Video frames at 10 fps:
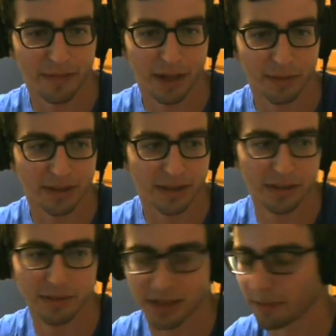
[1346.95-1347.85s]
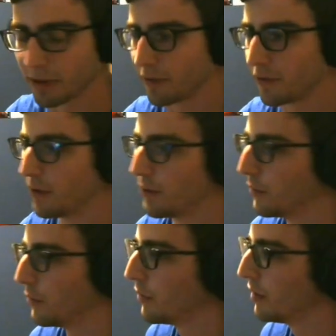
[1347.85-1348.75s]
I'm just gonna be skipping a
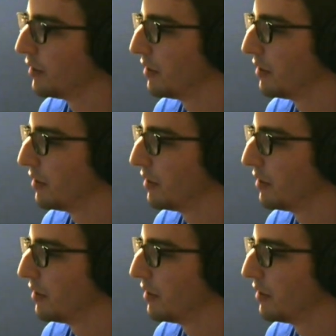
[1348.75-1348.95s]
few